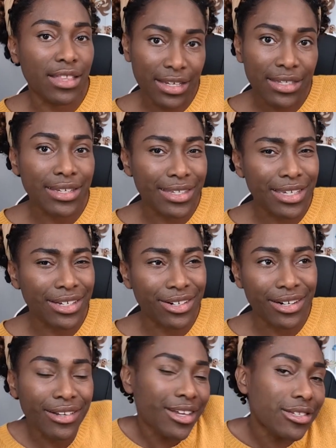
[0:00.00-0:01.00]
this decision.
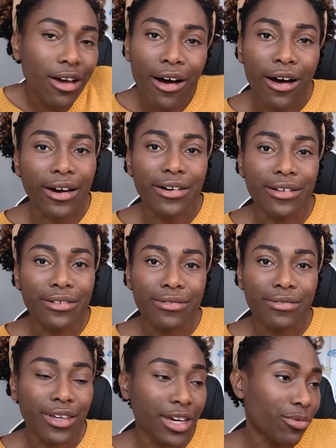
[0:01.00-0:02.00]
It's hard.
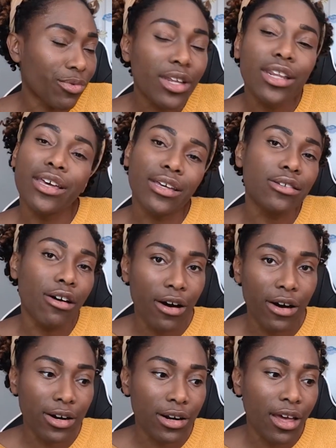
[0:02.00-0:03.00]
It really is
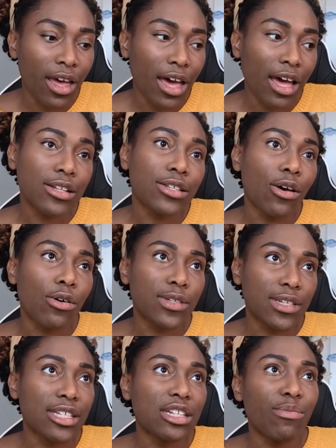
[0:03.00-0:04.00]
hard. And so
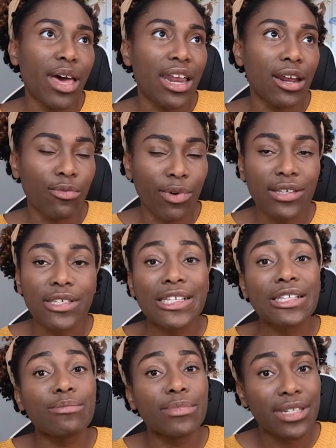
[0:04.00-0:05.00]
systematic
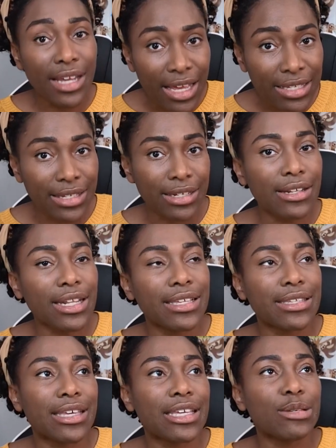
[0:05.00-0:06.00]
racism does still
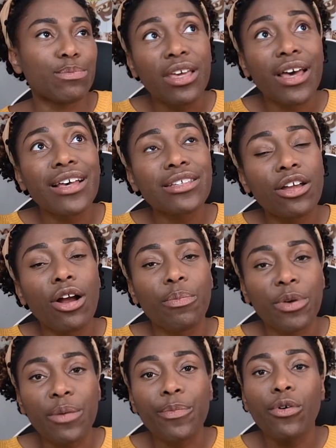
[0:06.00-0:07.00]
exist because there are
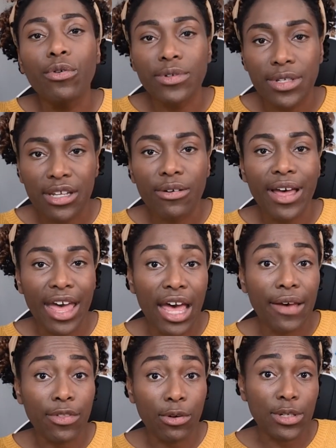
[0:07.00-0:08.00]
people who still
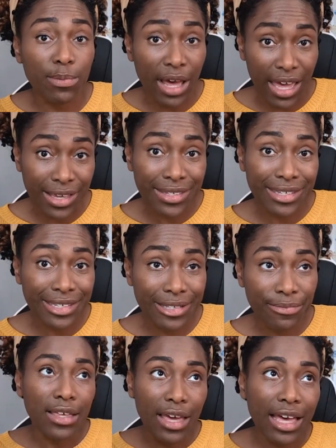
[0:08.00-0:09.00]
have those biases.
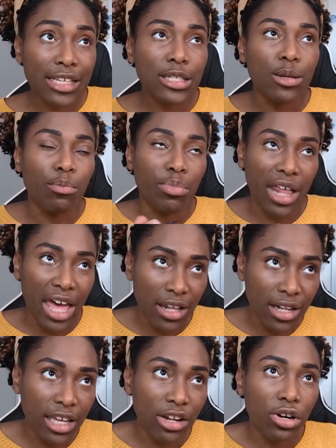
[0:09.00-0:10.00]
Yes,
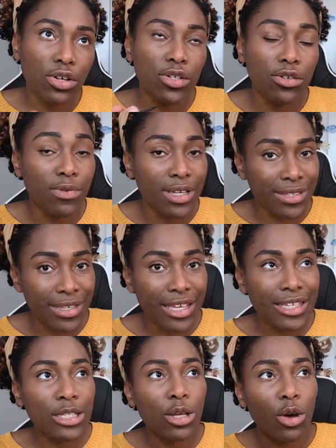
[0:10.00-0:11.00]
black leaders do
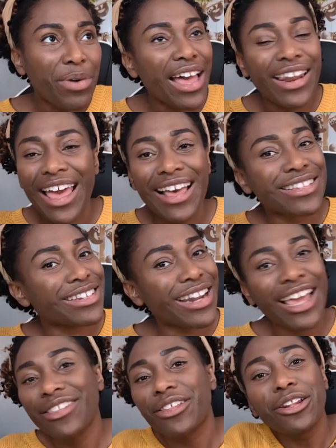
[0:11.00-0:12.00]
exist, but as
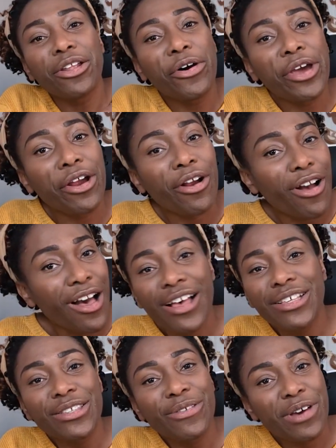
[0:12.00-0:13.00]
Nate the lawyer
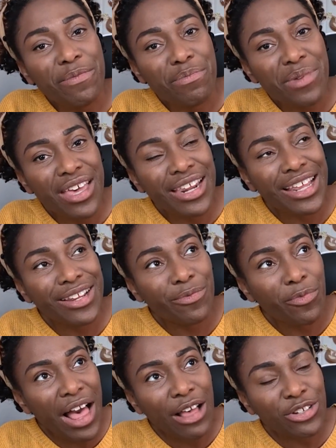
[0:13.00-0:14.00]
also admitted
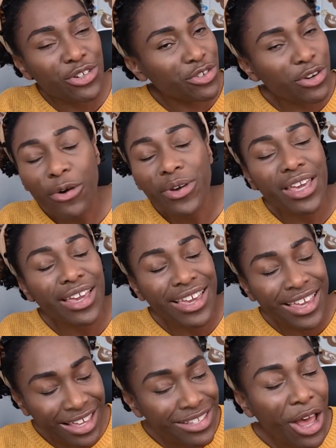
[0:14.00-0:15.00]
while stroking
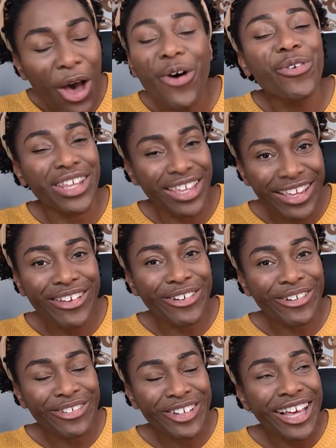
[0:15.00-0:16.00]
his own
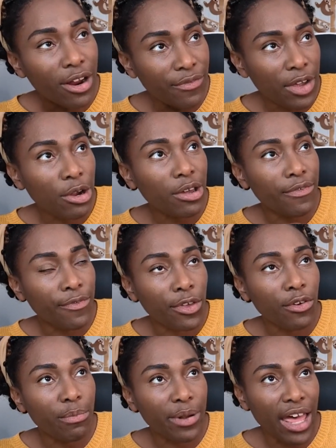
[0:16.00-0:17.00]
ego, there are very
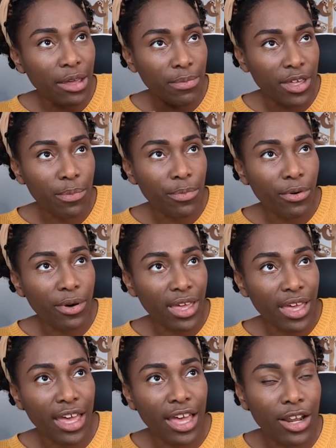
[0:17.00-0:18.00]
few black people
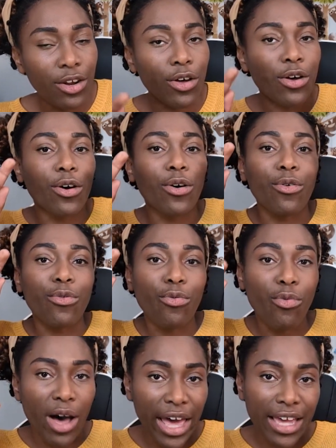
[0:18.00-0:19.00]
in
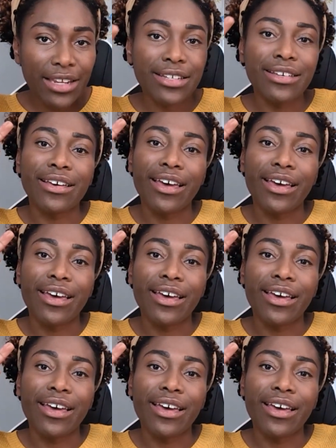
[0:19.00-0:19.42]
white